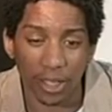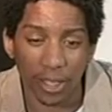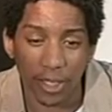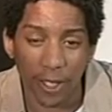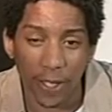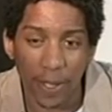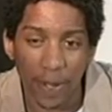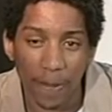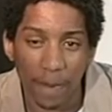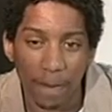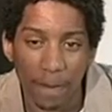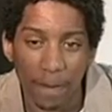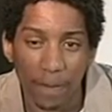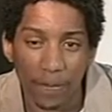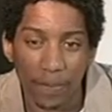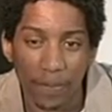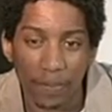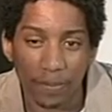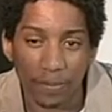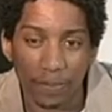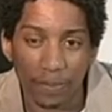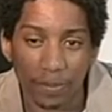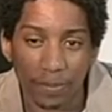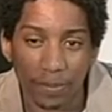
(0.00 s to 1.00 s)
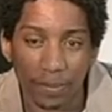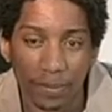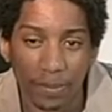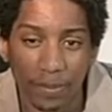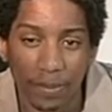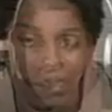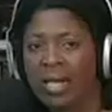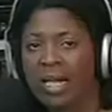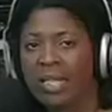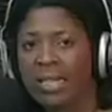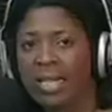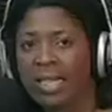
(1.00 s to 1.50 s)
Okay, that's going to be on our
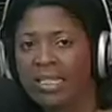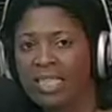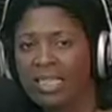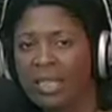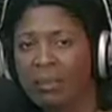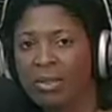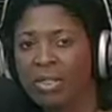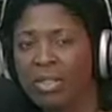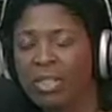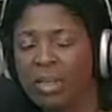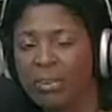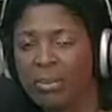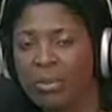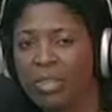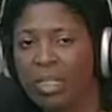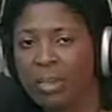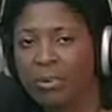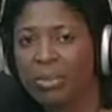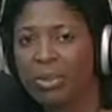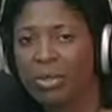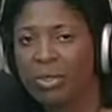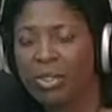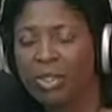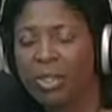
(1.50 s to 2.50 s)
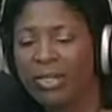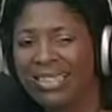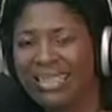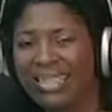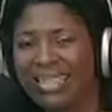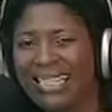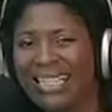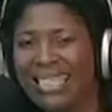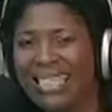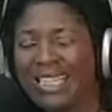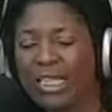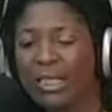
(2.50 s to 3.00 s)
website. That's
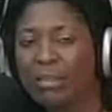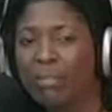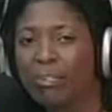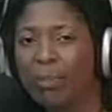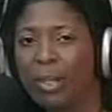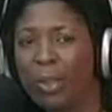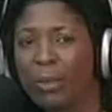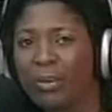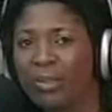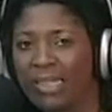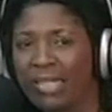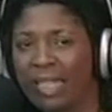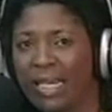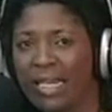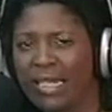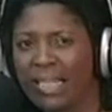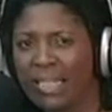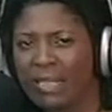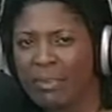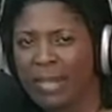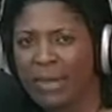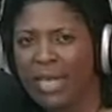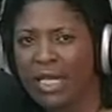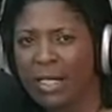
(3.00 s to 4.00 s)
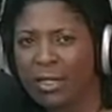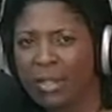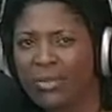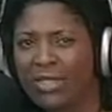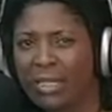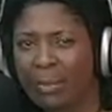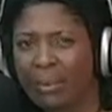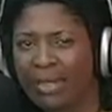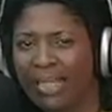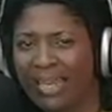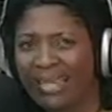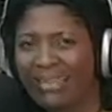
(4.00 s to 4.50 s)
www.tenningtonbolte, that's
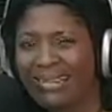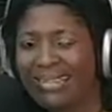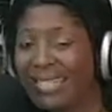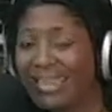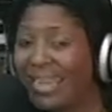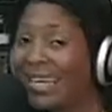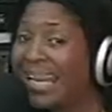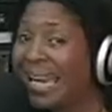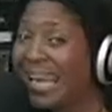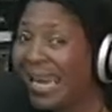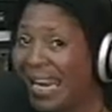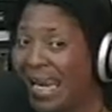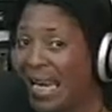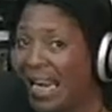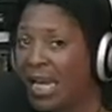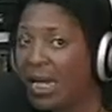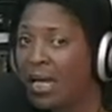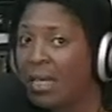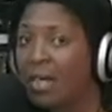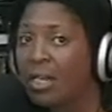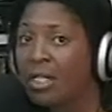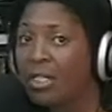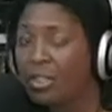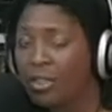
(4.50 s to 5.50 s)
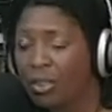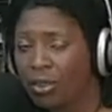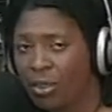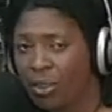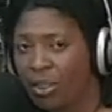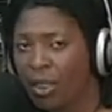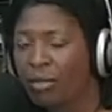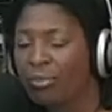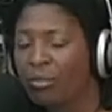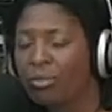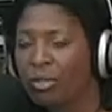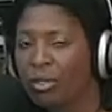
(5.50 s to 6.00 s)

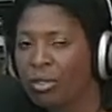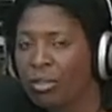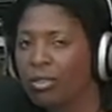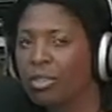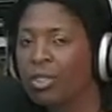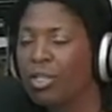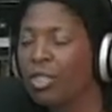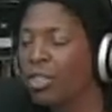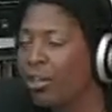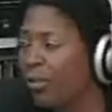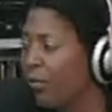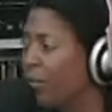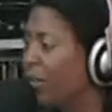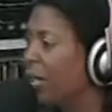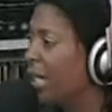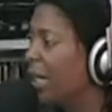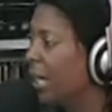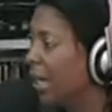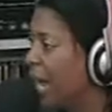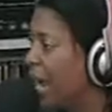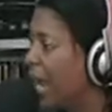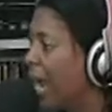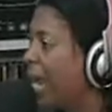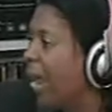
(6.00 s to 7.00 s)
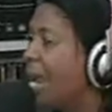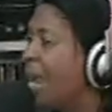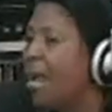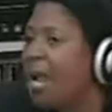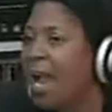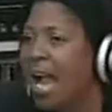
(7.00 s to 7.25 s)
BOLLTE.co.uk.